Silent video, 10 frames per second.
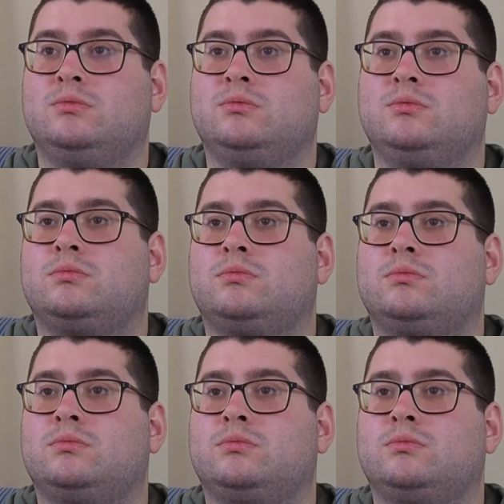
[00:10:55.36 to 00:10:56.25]

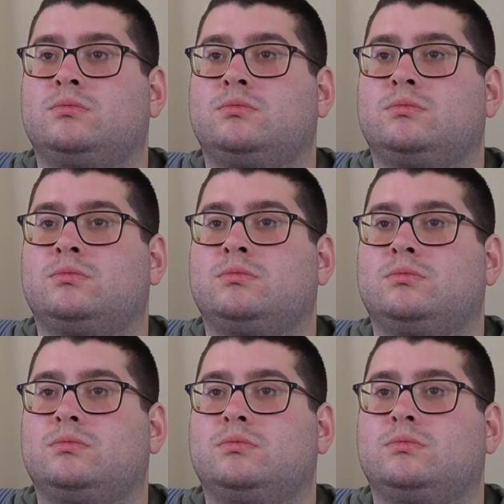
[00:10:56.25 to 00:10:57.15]

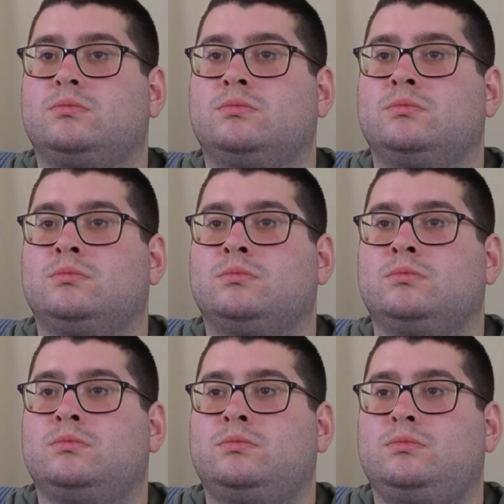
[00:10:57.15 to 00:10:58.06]

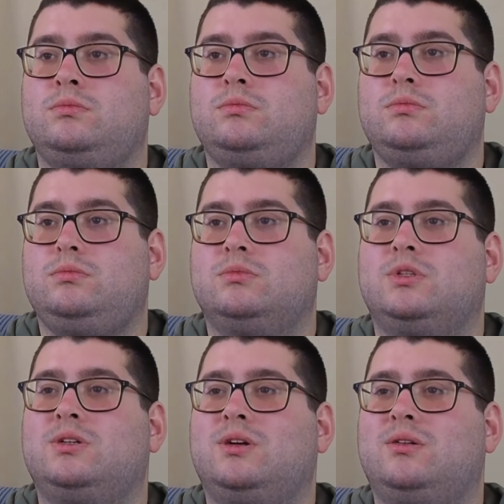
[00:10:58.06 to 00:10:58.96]

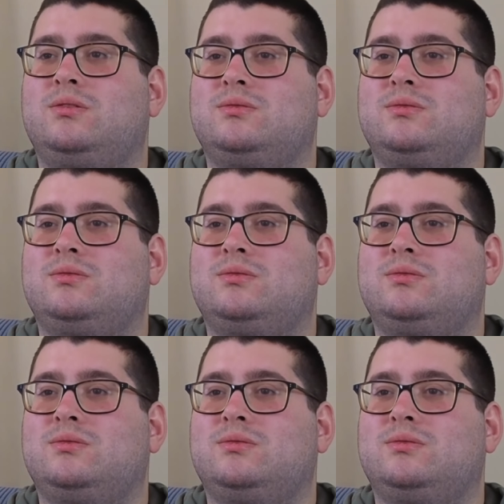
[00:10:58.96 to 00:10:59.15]
Nothing is said.